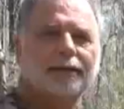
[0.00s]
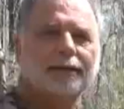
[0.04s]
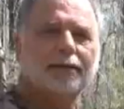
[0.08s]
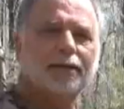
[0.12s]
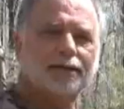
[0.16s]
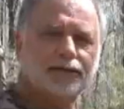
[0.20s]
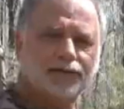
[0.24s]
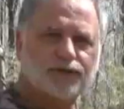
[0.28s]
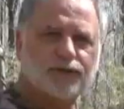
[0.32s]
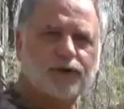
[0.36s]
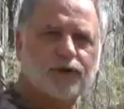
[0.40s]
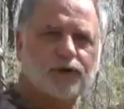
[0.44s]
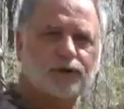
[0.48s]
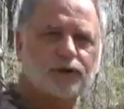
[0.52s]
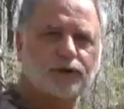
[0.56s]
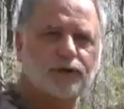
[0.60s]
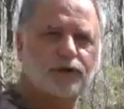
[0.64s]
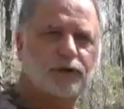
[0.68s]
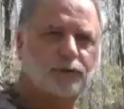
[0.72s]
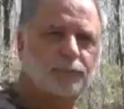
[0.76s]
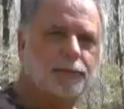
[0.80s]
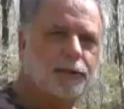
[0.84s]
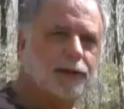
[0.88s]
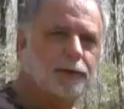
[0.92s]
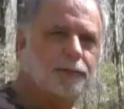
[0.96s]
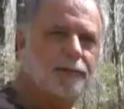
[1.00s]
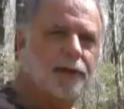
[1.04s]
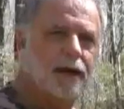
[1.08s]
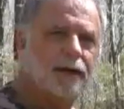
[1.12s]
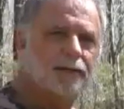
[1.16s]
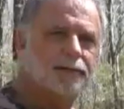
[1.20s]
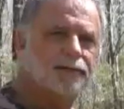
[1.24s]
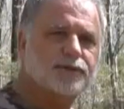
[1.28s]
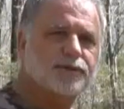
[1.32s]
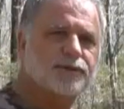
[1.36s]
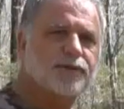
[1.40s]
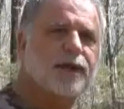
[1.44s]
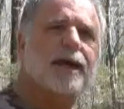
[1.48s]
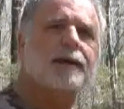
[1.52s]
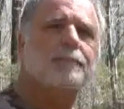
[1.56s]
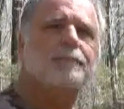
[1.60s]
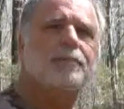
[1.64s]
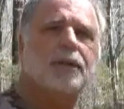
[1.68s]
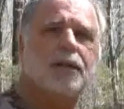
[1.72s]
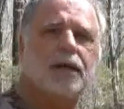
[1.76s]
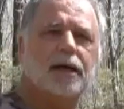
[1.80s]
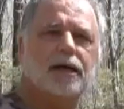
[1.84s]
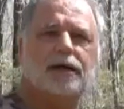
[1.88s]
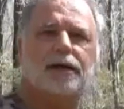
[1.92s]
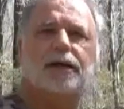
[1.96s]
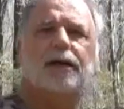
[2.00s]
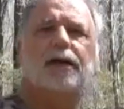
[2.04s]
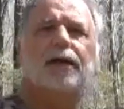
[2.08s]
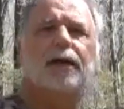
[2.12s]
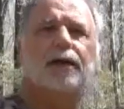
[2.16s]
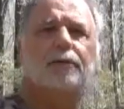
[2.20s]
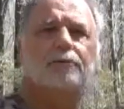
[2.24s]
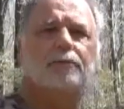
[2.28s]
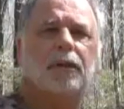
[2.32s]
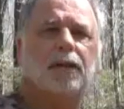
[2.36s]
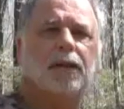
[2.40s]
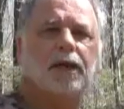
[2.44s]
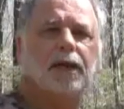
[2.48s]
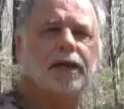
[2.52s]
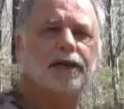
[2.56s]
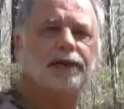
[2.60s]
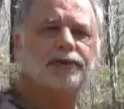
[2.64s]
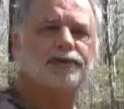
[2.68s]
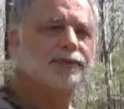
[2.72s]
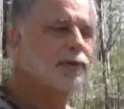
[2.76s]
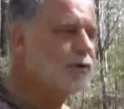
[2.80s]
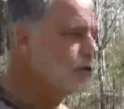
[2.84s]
Let's talk a little bit about snap lock hunting blinds.